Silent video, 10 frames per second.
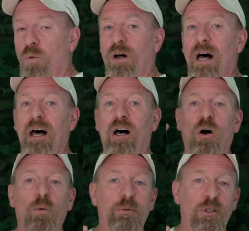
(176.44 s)
will
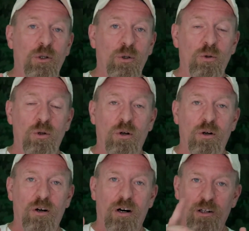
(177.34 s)
help you
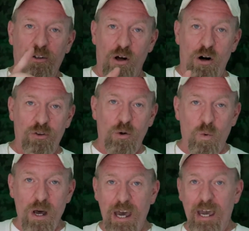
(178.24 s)
along the
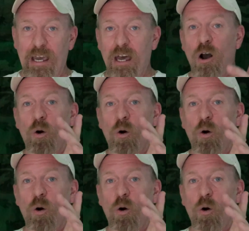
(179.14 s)
way